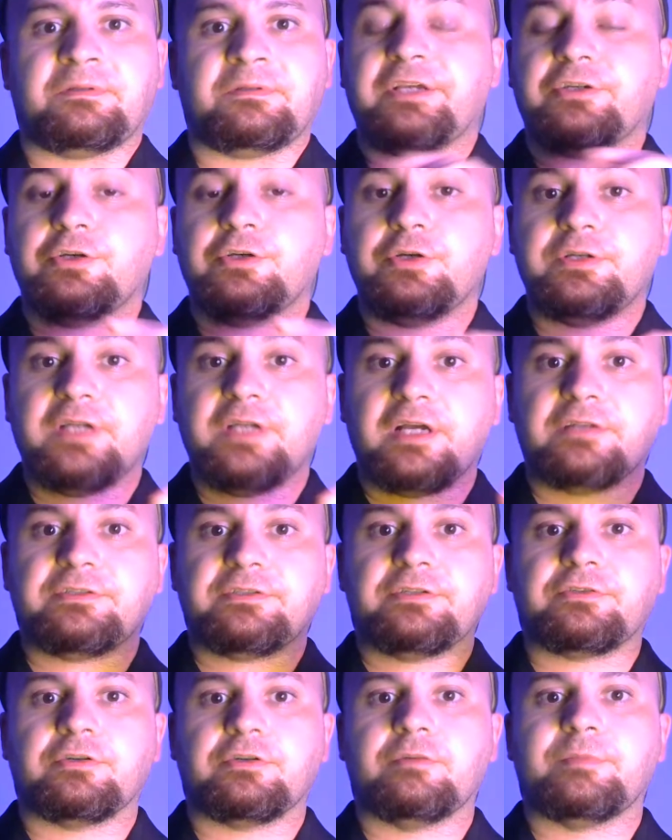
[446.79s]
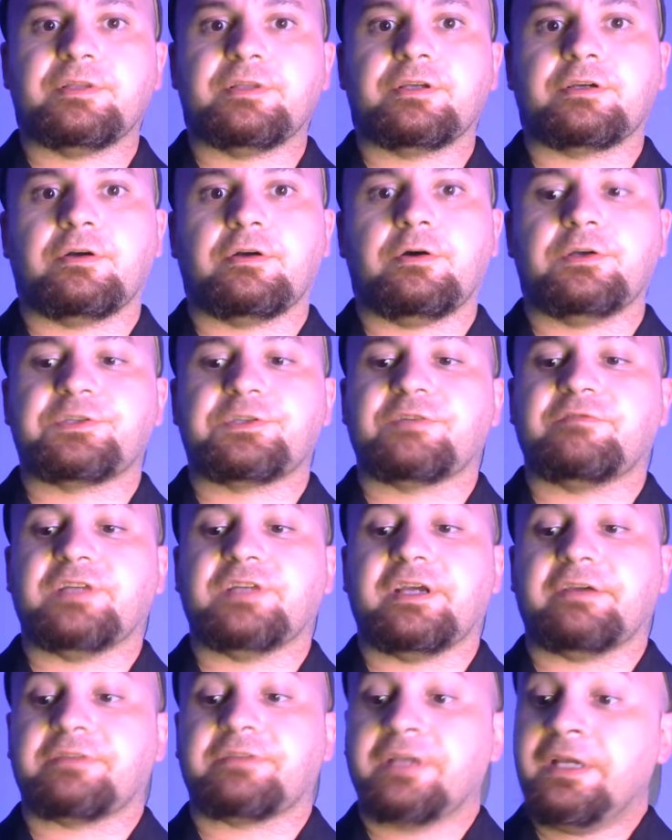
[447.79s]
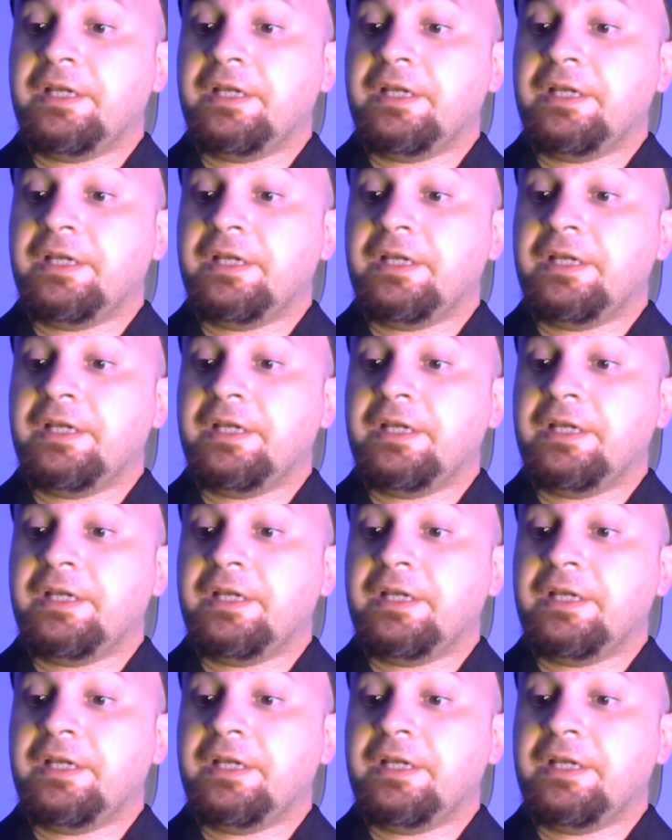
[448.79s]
could not determine the cause of death.